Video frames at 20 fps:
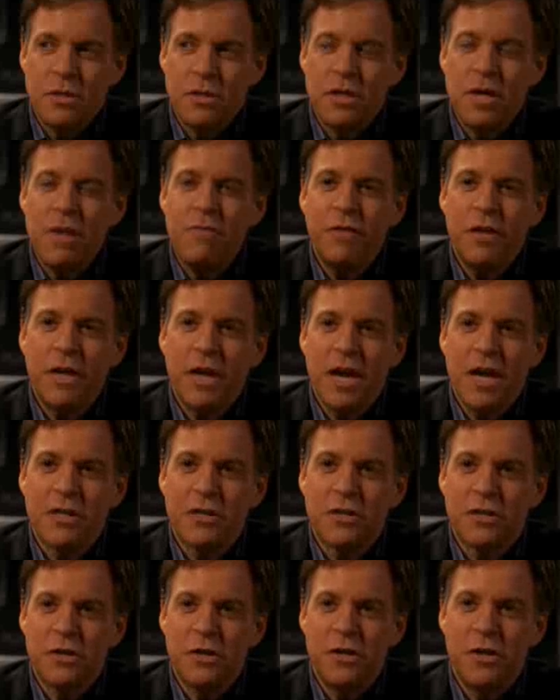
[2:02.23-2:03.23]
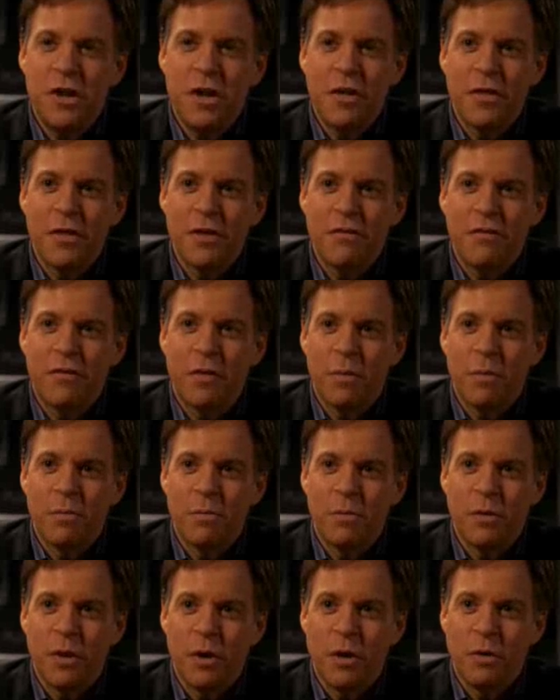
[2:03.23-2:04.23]
Safe to guess, nothing
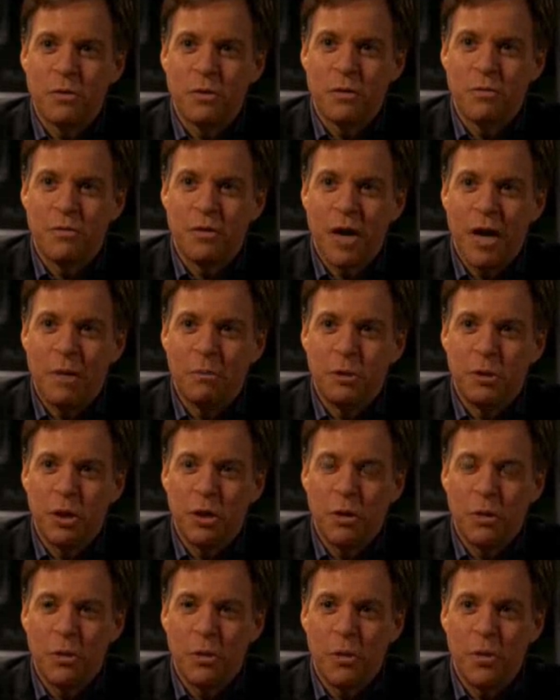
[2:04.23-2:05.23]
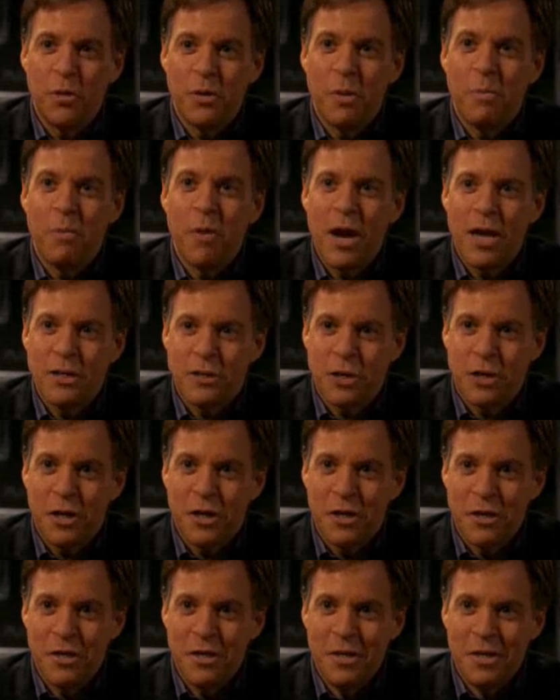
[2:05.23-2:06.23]
from The Ghost of Tom Joad or
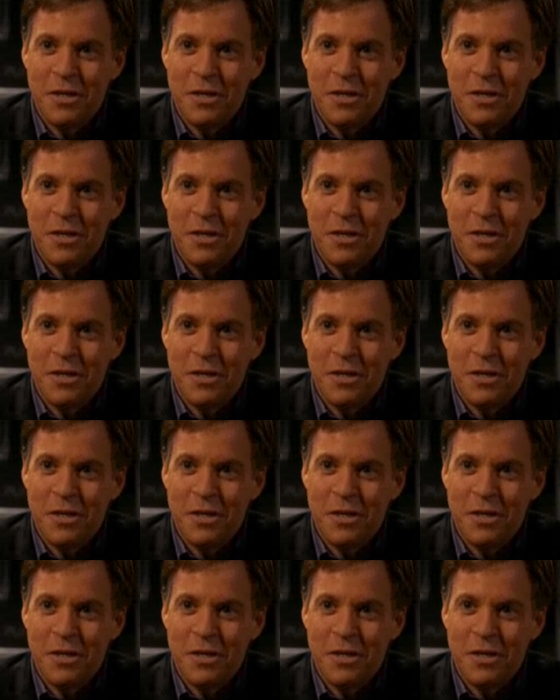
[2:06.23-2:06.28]
Nebraska.